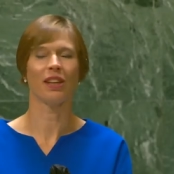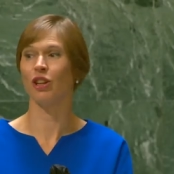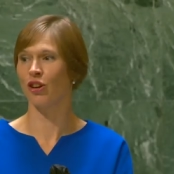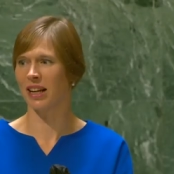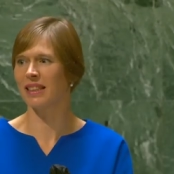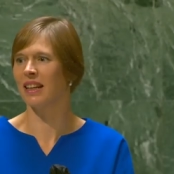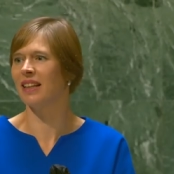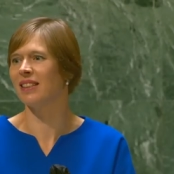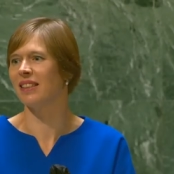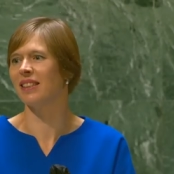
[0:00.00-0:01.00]
Your
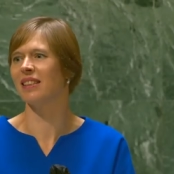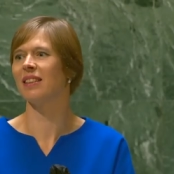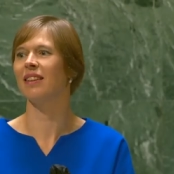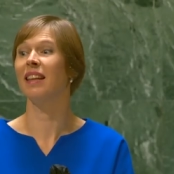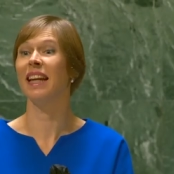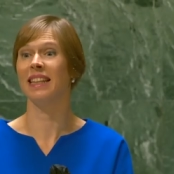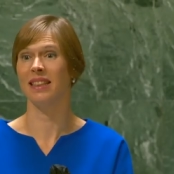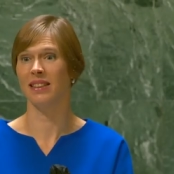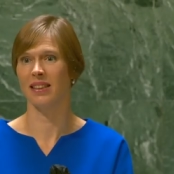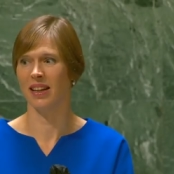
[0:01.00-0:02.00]
Excellencies,
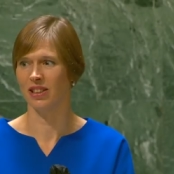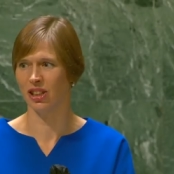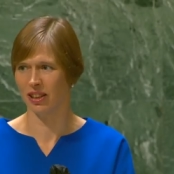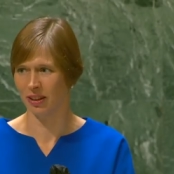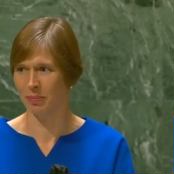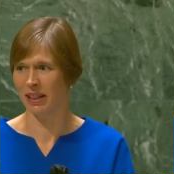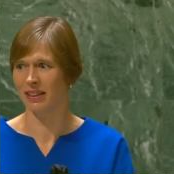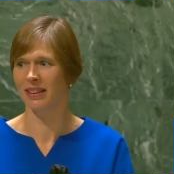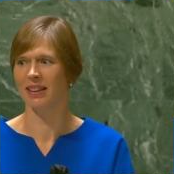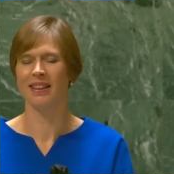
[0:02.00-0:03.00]
ladies and
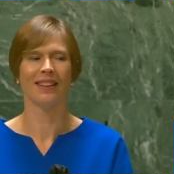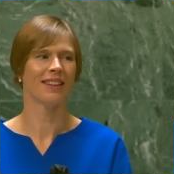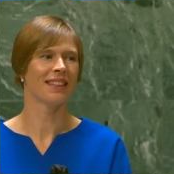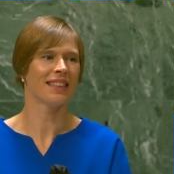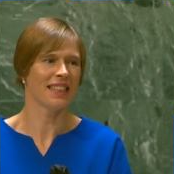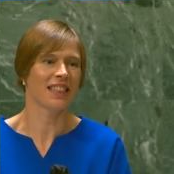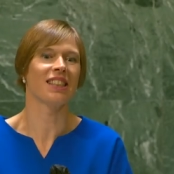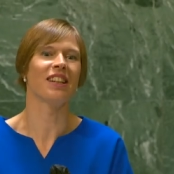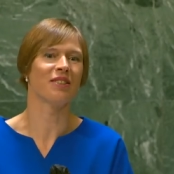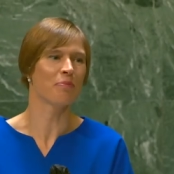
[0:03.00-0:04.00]
gentlemen,
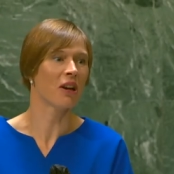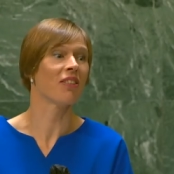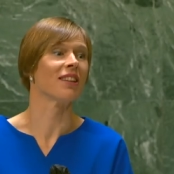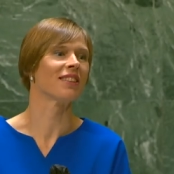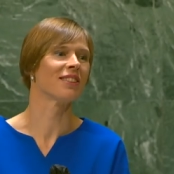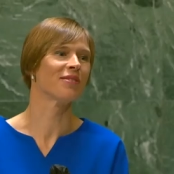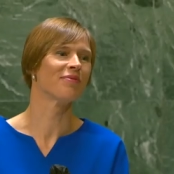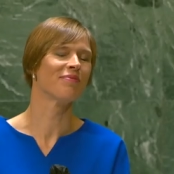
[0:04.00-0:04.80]
sisters and brothers,